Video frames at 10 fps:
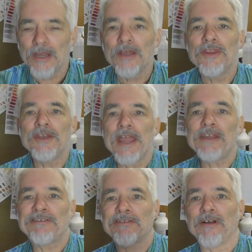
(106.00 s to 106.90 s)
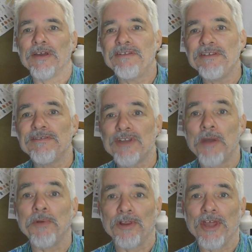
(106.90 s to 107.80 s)
The next size is
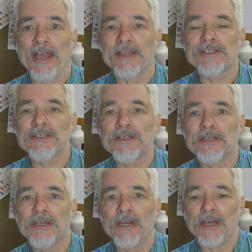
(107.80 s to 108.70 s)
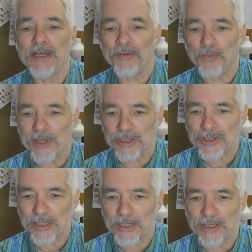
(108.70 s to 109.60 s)
double that,
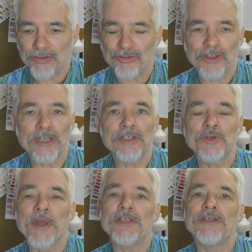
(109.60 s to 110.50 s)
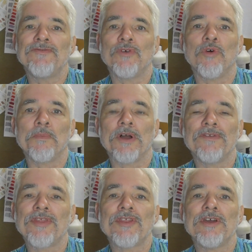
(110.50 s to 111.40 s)
which is the 24 by
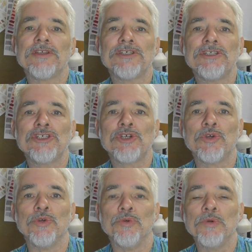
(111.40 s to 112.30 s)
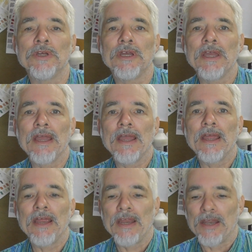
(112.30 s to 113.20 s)
32.
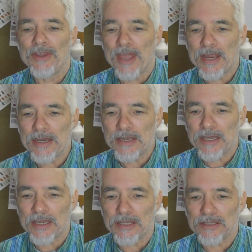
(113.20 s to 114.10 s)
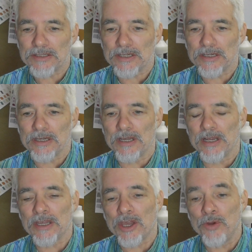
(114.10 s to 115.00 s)
Then it
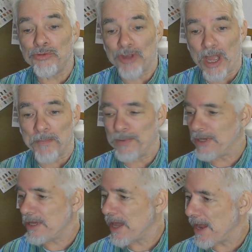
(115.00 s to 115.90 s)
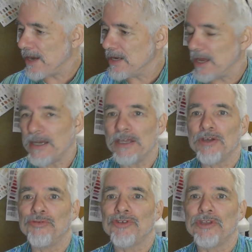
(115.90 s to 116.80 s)
goes up again and it
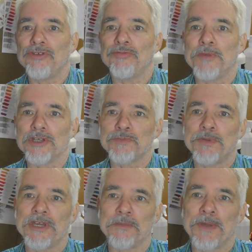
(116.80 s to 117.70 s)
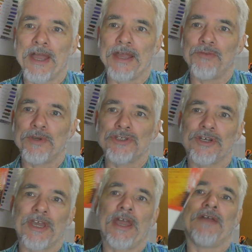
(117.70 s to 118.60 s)
goes to this much bigger pad which
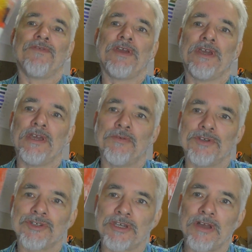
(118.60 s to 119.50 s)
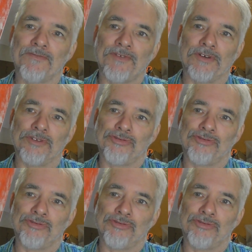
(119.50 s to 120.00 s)
I have here, which I can't fit on the